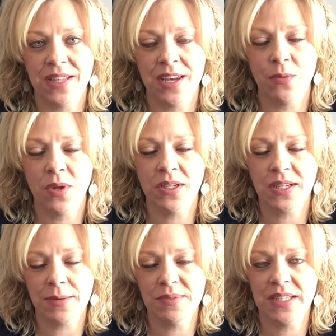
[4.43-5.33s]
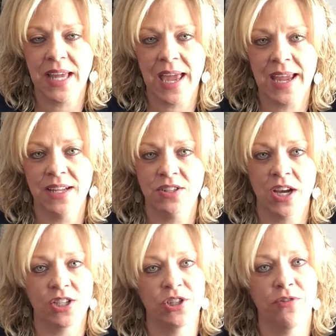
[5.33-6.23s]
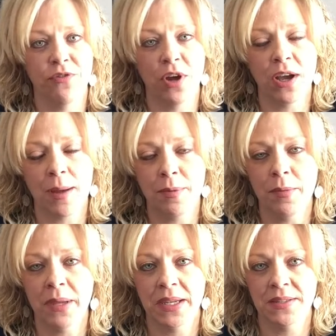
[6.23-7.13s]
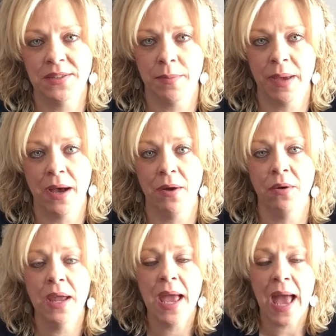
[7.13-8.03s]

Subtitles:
and I wanted to come today and talk to you for a couple of minutes about